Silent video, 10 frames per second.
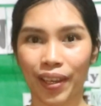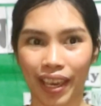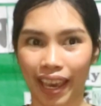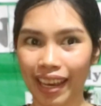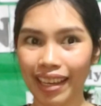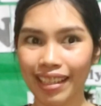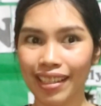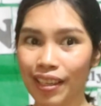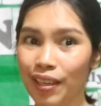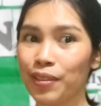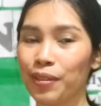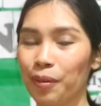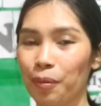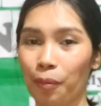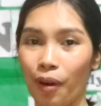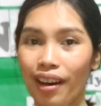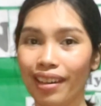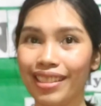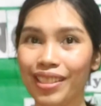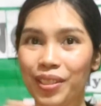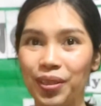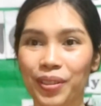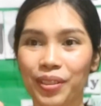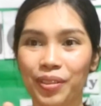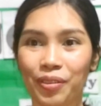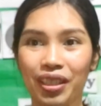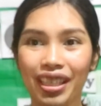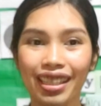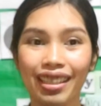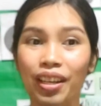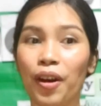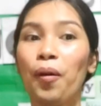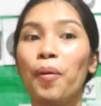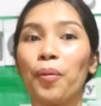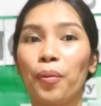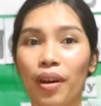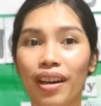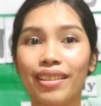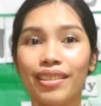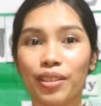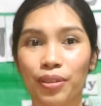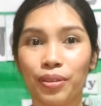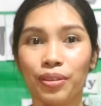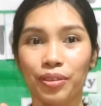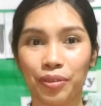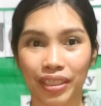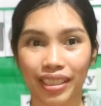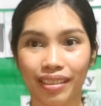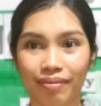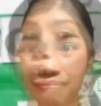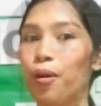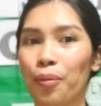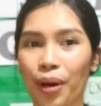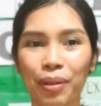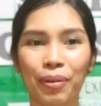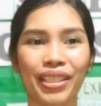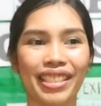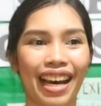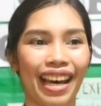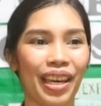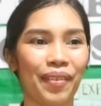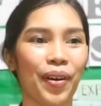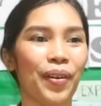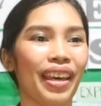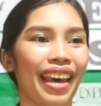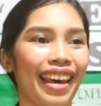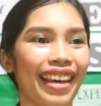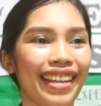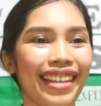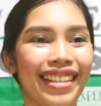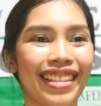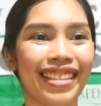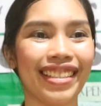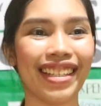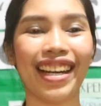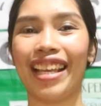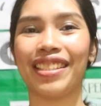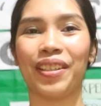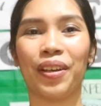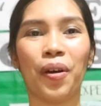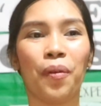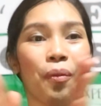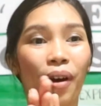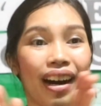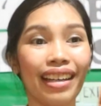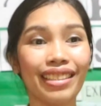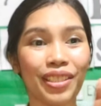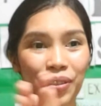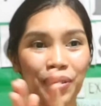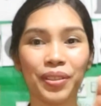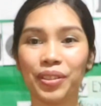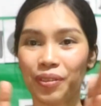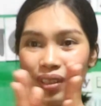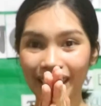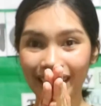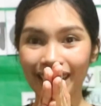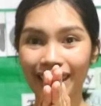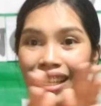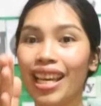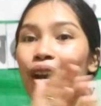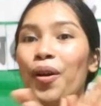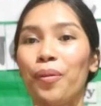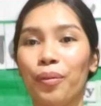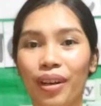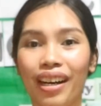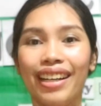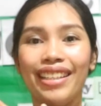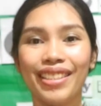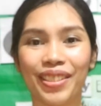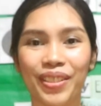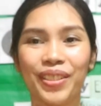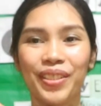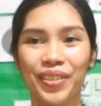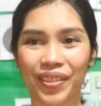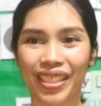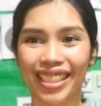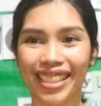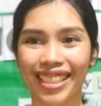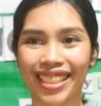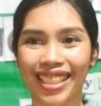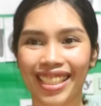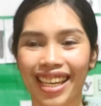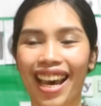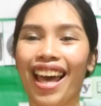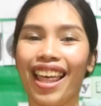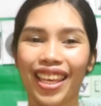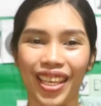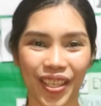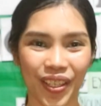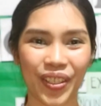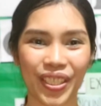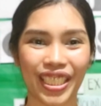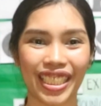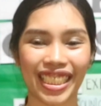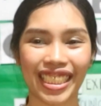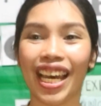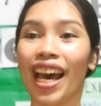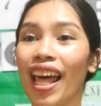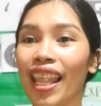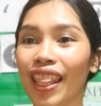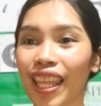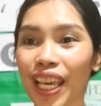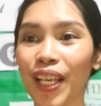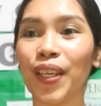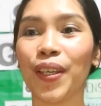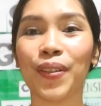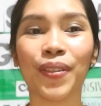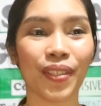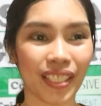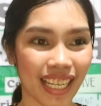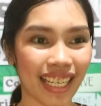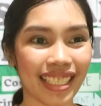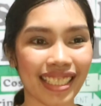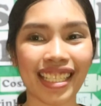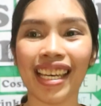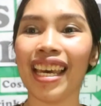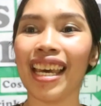Okay? So, 1, 2, 3. 1, 2, 3. One more time, okay? It's 1, 2, 3. 1, 2, 3. Good. Thank you, student.